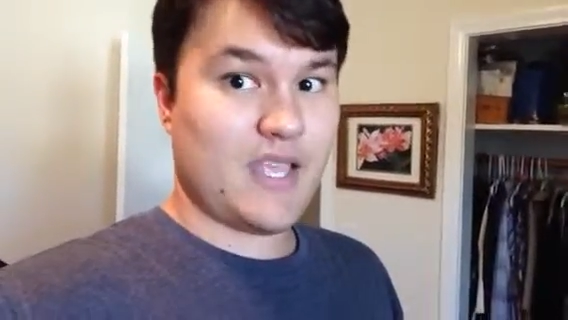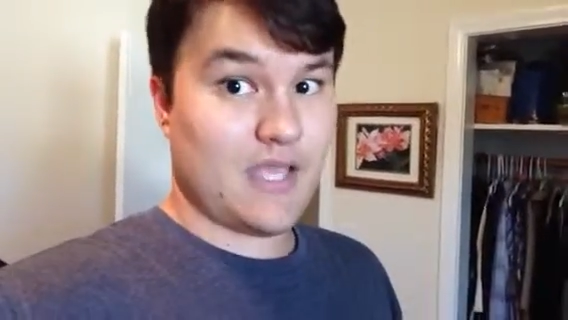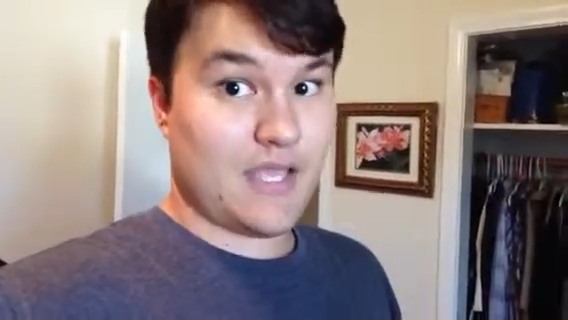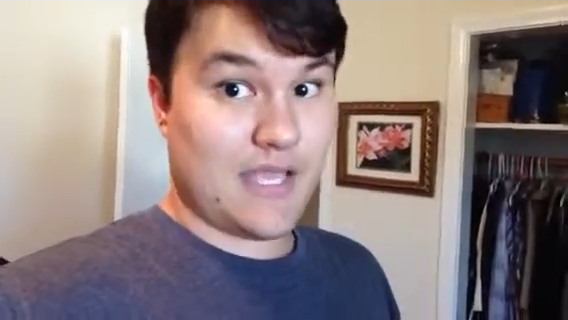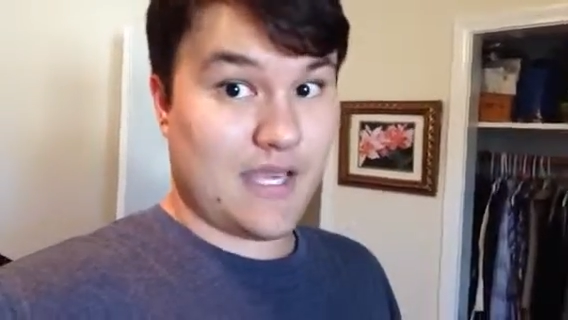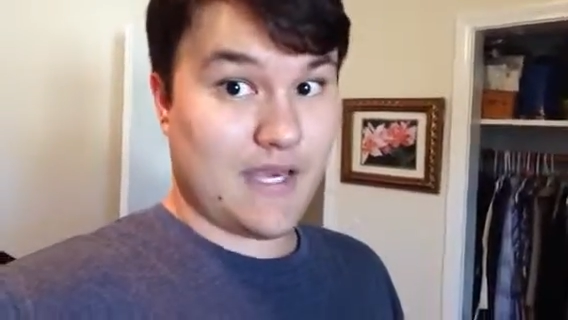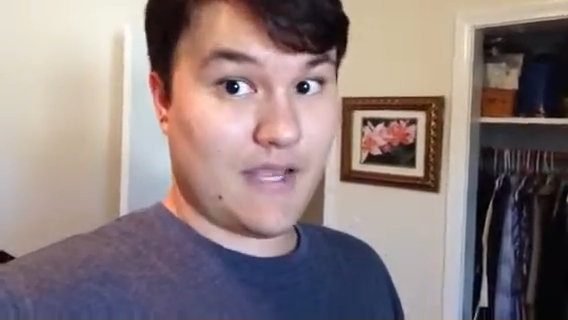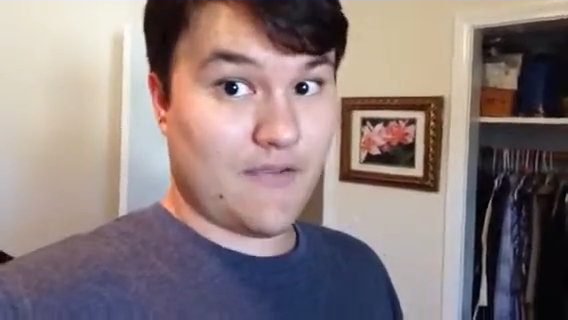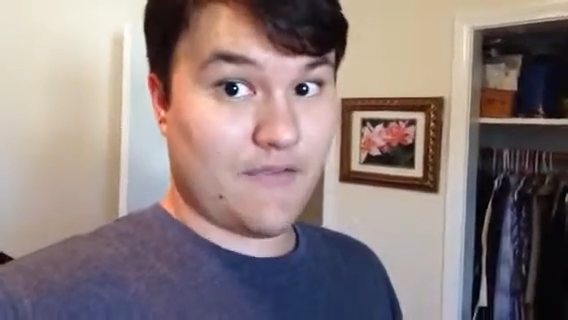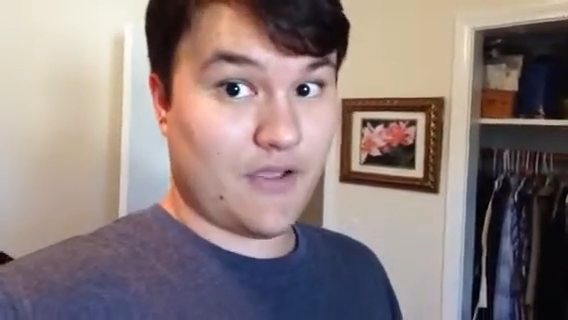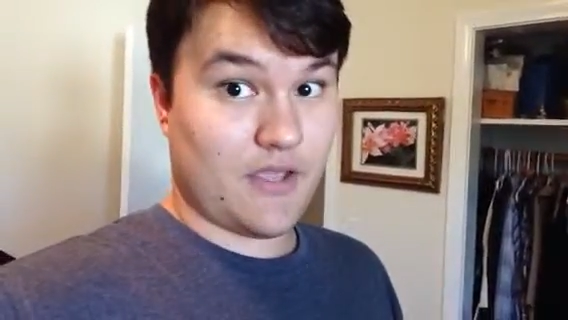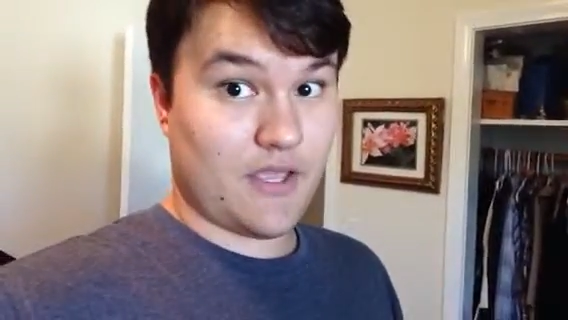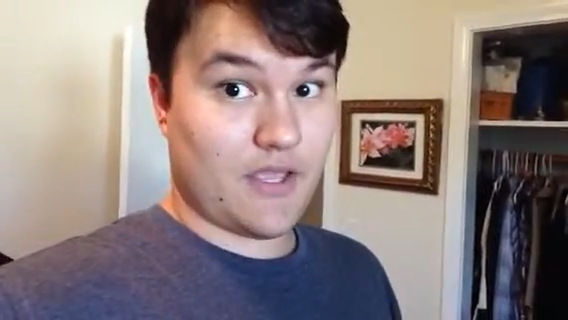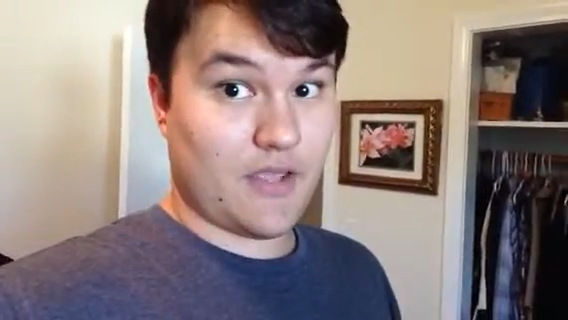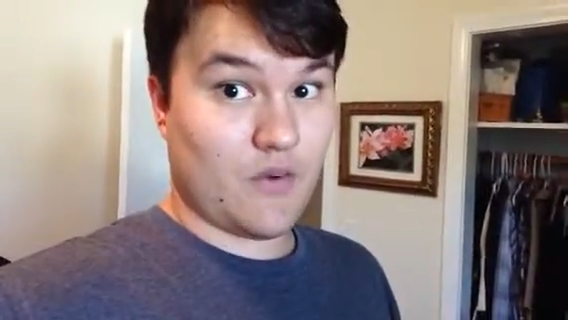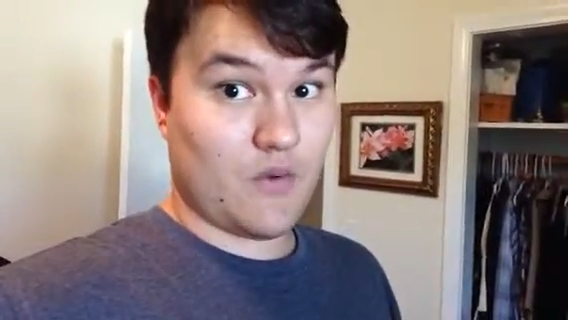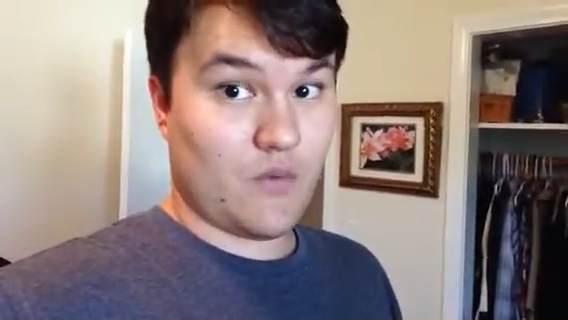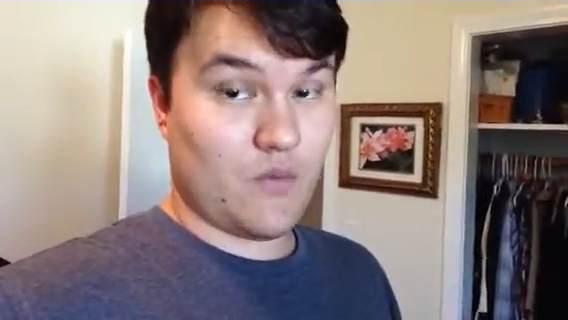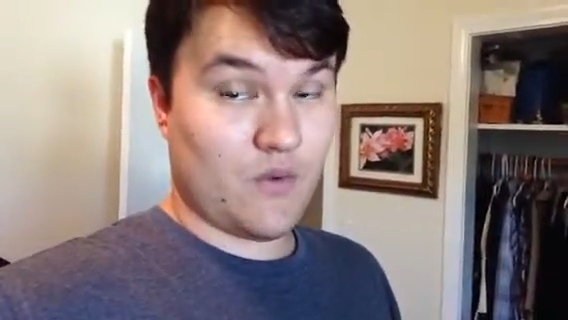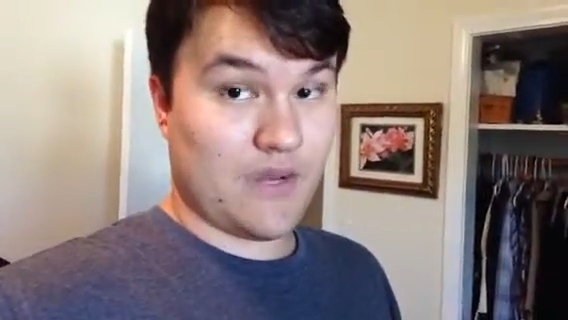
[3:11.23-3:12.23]
And
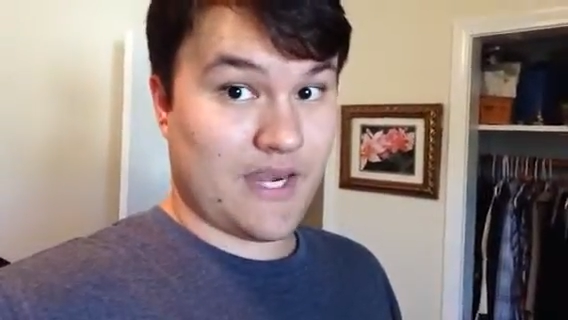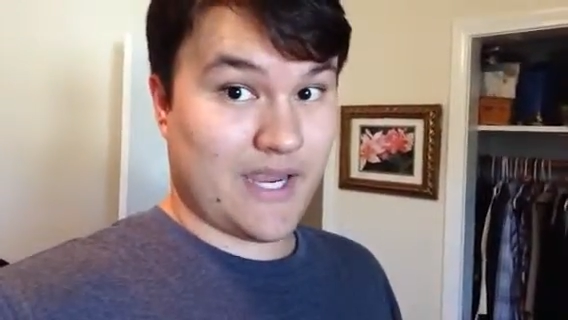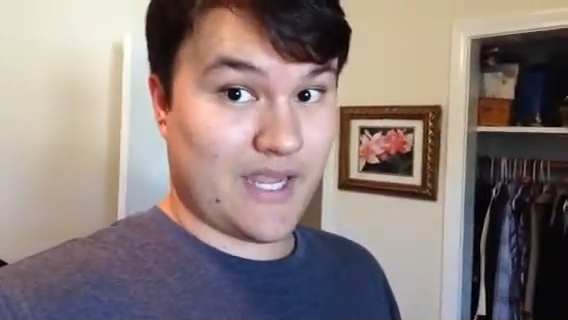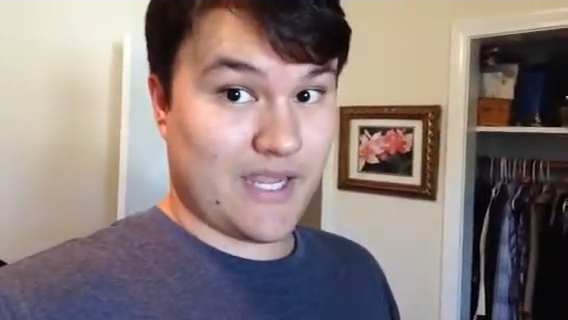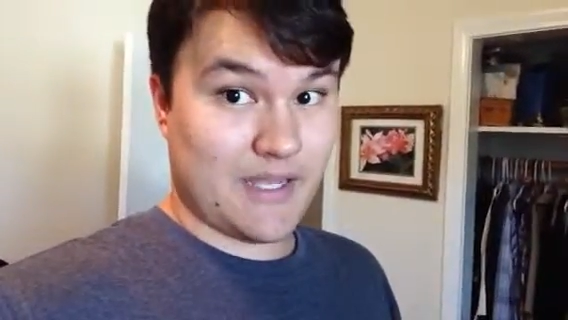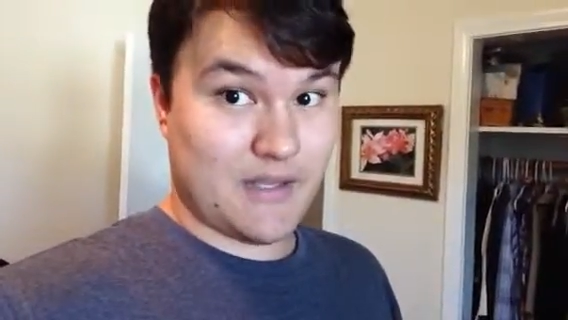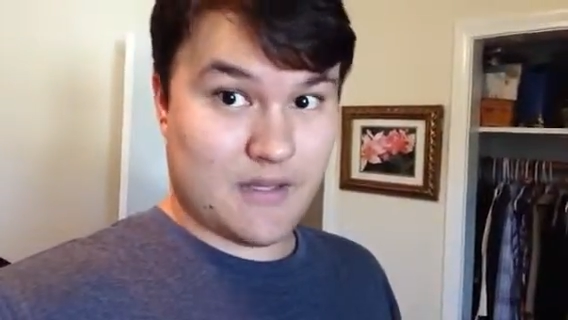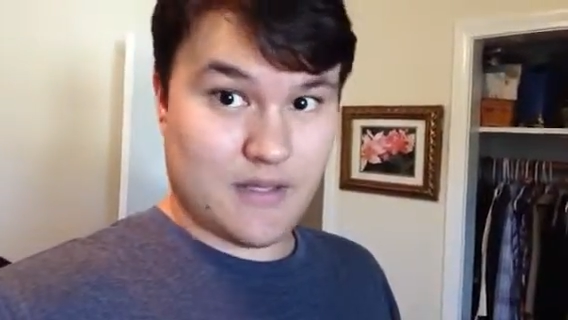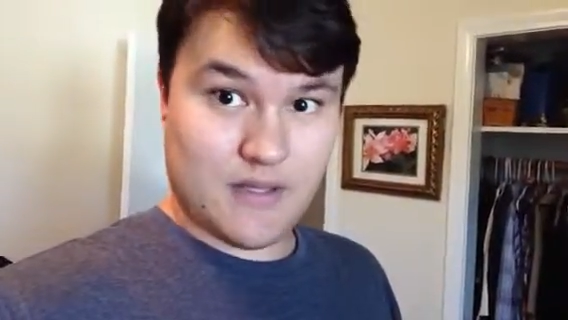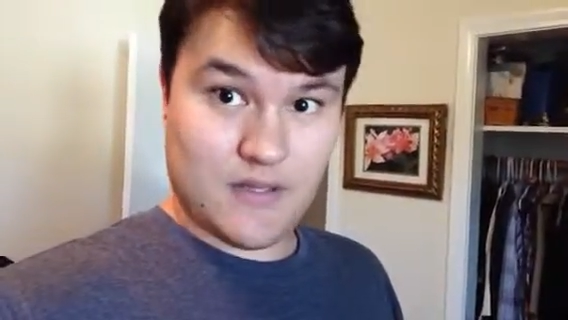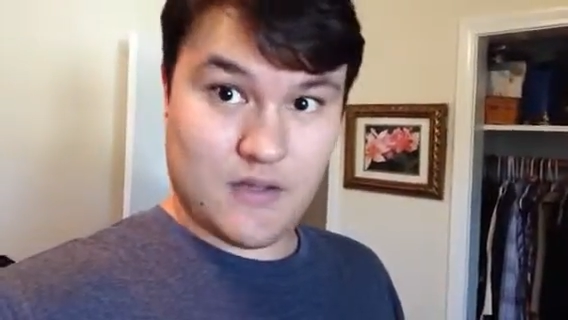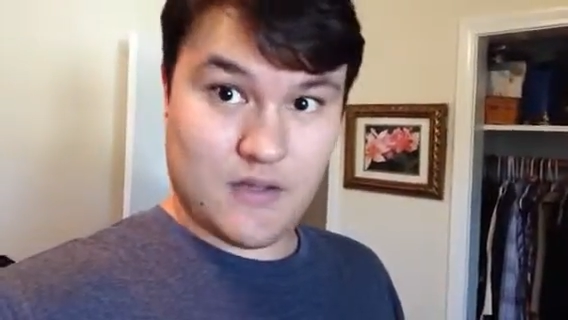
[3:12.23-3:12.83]
when I